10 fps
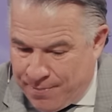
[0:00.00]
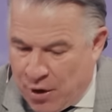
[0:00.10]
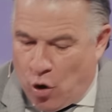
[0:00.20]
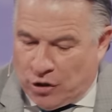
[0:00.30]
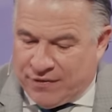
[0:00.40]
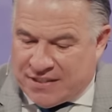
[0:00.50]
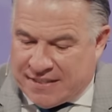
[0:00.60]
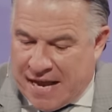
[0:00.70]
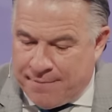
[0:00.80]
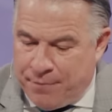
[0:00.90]
then all of a
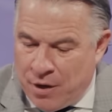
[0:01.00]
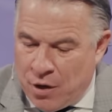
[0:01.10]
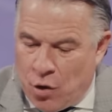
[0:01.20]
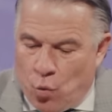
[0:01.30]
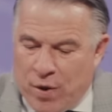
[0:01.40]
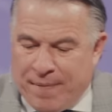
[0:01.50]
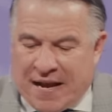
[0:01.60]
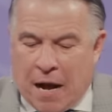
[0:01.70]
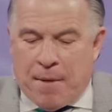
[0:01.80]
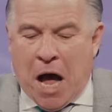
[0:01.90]
sudden we
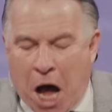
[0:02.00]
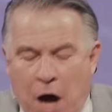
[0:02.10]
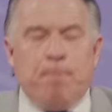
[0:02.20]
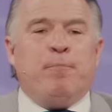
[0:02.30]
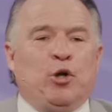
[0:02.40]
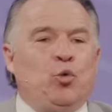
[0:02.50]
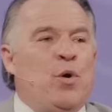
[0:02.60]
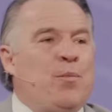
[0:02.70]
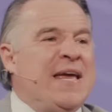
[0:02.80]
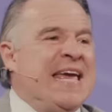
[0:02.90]
become humble
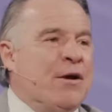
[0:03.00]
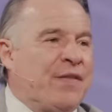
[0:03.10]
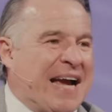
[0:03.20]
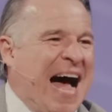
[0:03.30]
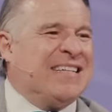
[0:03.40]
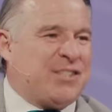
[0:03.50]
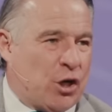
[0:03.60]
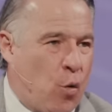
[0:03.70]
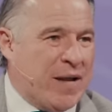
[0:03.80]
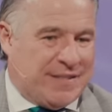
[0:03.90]
when we hear the
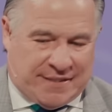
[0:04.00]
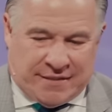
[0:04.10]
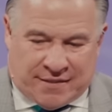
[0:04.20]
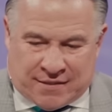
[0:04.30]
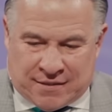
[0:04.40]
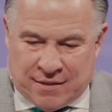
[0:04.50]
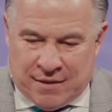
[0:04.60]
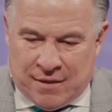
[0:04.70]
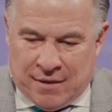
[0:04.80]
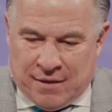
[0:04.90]
consequences
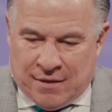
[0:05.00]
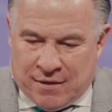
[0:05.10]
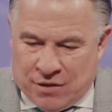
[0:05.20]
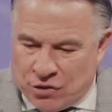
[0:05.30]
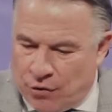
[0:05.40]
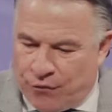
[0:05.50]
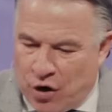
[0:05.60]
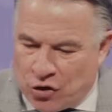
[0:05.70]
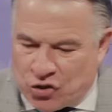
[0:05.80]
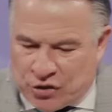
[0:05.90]
so
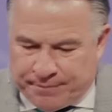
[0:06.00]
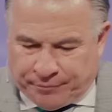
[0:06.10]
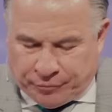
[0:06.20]
verse